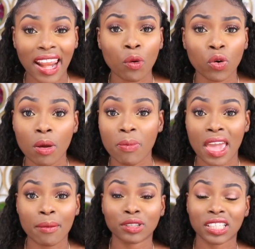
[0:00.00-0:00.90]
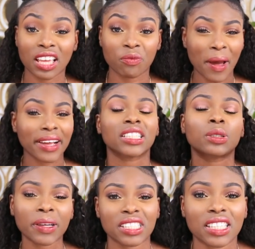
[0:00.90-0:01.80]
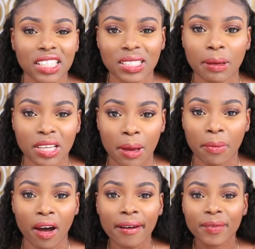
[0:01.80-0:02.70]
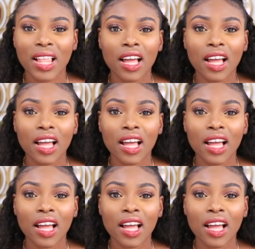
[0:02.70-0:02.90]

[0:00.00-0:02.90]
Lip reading: And I want to be able to give back, especially this September,